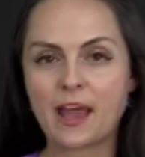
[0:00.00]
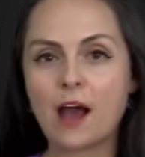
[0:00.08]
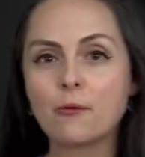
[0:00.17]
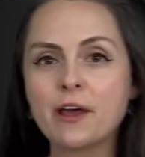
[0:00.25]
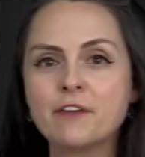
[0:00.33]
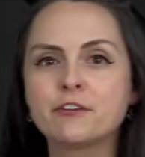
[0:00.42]

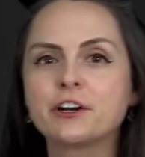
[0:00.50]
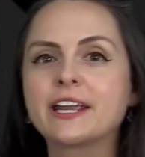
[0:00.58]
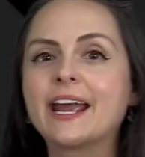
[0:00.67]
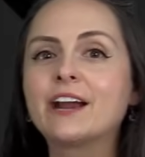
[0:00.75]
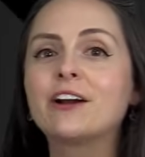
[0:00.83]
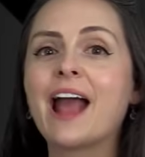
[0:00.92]
However,
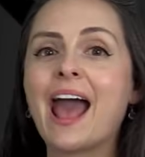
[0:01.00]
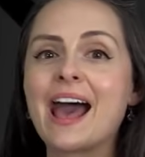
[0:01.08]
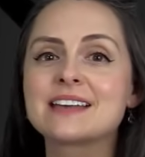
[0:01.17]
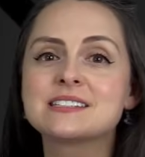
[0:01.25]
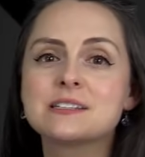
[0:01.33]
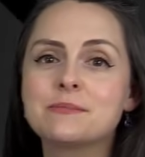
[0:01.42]
care
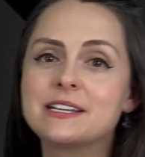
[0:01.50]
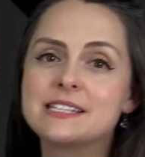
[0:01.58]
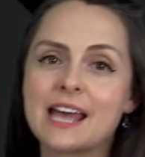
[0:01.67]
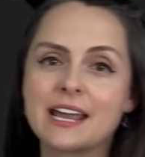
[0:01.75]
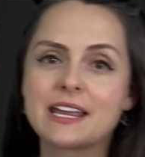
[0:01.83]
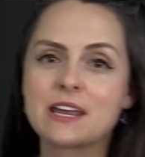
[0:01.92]
has to be
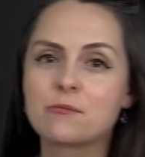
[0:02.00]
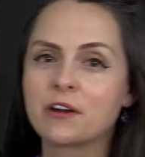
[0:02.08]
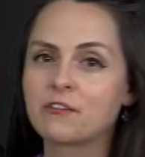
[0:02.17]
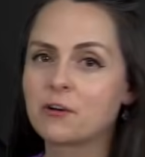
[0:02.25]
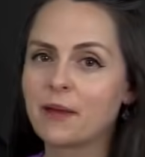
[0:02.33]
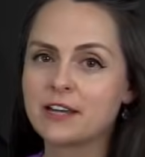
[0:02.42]
taken
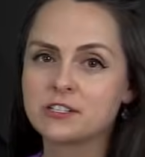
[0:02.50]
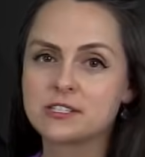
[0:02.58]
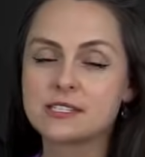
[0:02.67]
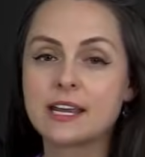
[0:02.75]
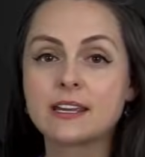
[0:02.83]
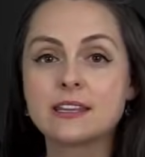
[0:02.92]
whenever a
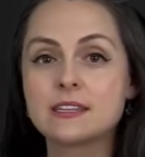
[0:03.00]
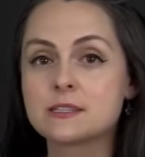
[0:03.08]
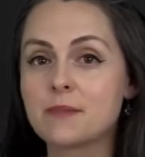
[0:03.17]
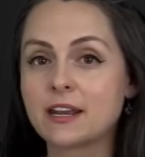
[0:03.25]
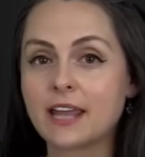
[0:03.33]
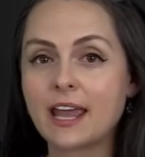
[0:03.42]
patient is taking
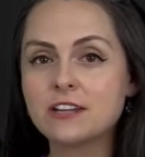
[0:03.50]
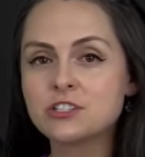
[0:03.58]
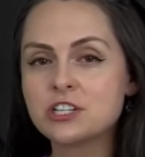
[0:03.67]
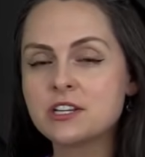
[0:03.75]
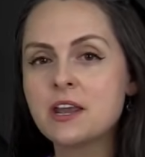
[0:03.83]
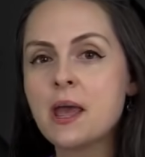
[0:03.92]
this
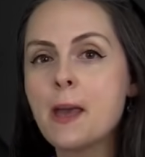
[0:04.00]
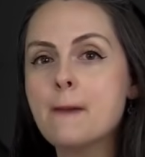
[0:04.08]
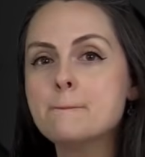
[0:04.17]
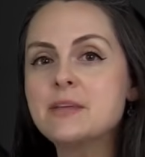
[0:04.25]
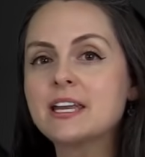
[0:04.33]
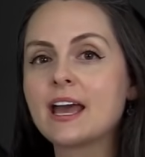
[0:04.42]
medication
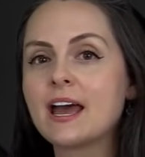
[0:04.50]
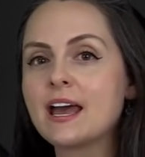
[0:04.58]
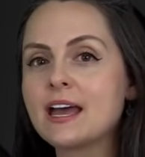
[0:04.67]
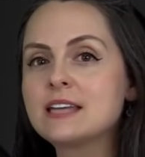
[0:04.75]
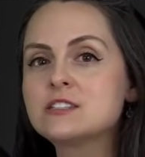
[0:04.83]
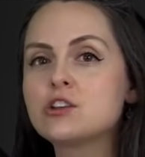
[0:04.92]

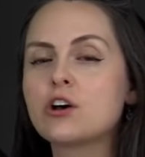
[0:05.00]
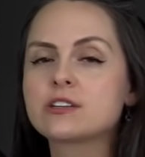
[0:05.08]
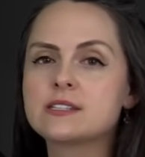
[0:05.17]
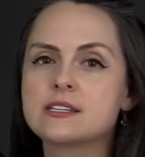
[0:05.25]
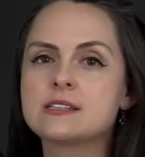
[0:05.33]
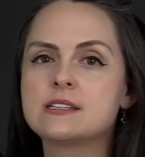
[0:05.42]
because
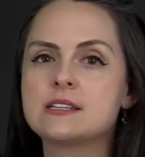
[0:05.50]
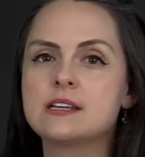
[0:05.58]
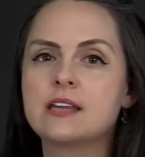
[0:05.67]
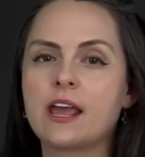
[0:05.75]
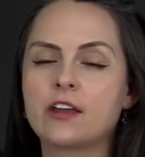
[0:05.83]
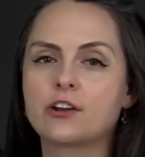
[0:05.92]

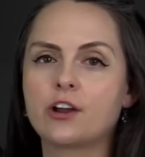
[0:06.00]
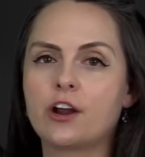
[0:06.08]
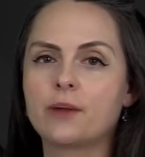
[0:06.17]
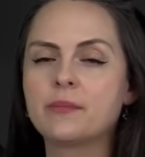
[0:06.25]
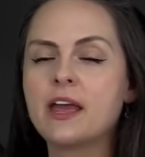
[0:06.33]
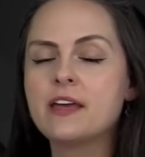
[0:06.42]
toxicity can
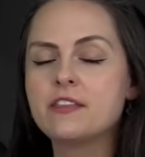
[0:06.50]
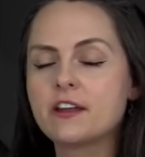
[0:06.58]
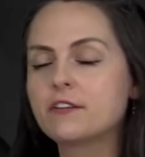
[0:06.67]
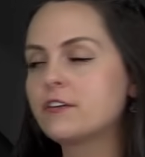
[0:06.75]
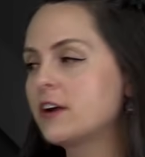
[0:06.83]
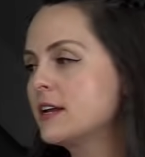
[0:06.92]
occur.
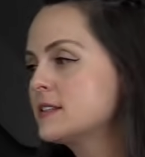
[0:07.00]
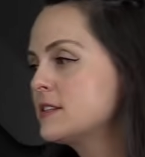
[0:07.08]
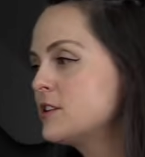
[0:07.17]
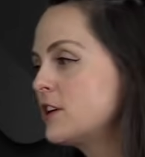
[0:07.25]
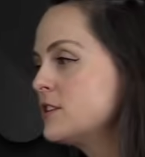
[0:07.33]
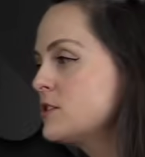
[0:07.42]
Therefore, as
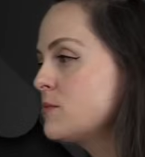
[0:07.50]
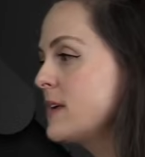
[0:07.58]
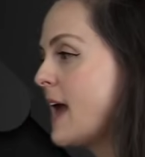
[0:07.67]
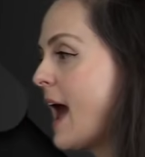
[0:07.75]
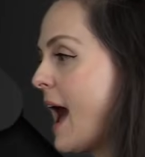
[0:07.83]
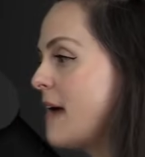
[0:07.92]
a nurse,
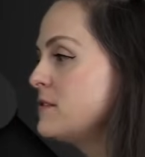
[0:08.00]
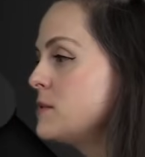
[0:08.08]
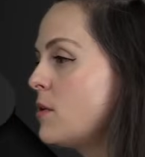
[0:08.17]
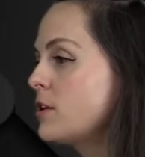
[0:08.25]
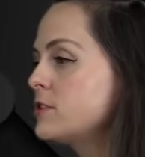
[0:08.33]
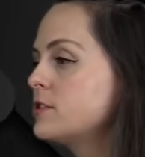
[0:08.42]
we have
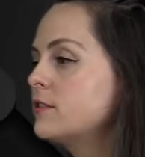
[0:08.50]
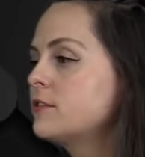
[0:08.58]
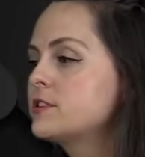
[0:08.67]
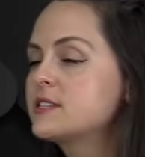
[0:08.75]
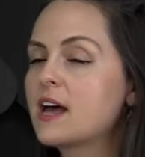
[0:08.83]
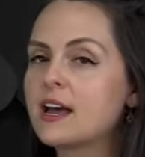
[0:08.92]
to monitor
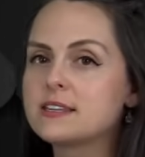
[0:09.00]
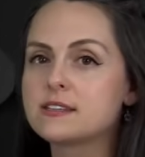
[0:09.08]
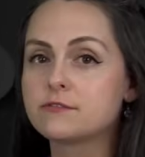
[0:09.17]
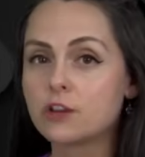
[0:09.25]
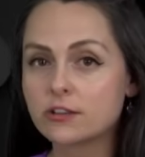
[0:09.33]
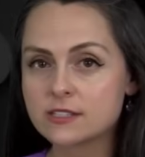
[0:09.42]
for
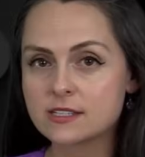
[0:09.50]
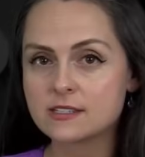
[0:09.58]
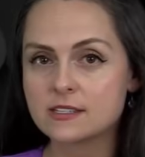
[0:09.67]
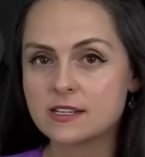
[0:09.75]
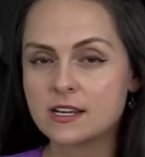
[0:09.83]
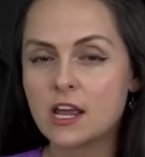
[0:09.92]
signs of
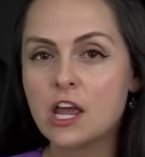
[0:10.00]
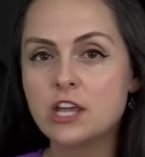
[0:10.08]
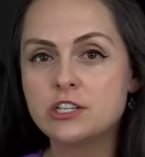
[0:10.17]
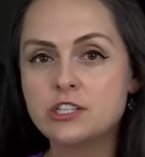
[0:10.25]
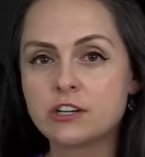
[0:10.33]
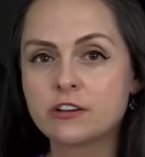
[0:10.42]
toxicity
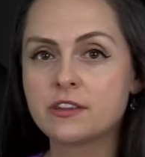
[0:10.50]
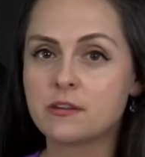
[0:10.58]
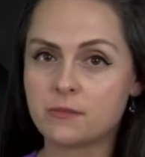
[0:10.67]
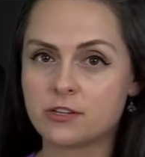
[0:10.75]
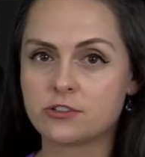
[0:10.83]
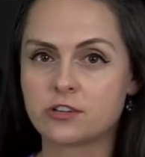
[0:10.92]
during the
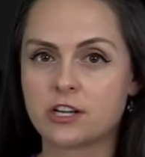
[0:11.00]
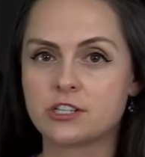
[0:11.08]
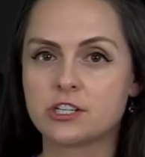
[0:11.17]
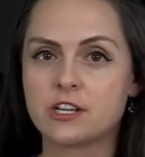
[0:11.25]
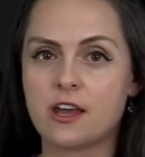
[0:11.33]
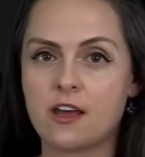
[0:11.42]

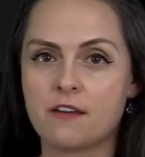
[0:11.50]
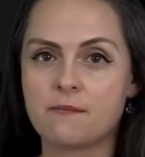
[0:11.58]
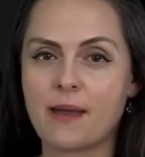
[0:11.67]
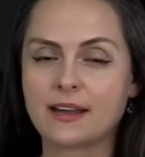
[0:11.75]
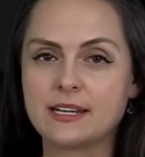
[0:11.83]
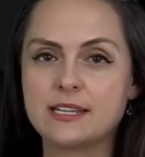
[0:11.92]
administration
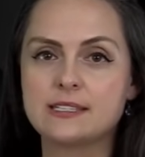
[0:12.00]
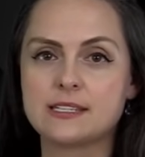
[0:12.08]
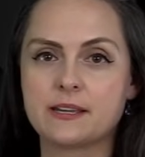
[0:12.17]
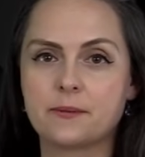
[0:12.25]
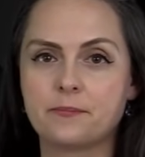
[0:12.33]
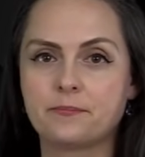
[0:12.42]
of
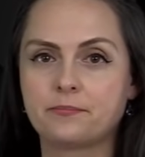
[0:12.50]
magnesium.